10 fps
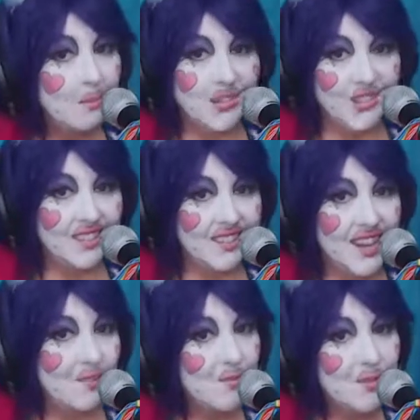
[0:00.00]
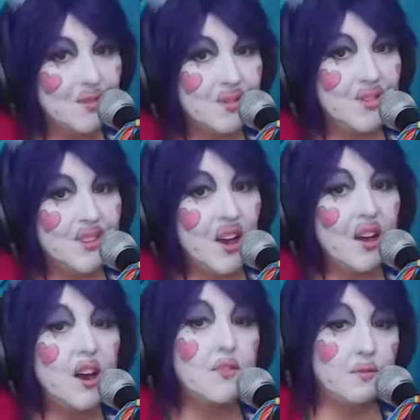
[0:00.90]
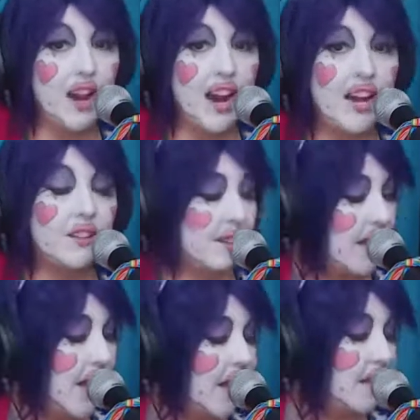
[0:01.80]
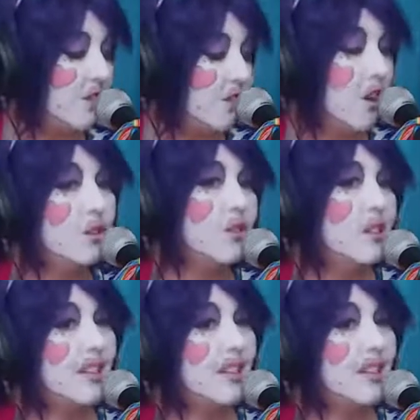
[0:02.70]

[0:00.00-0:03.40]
She said, words are frail things, don't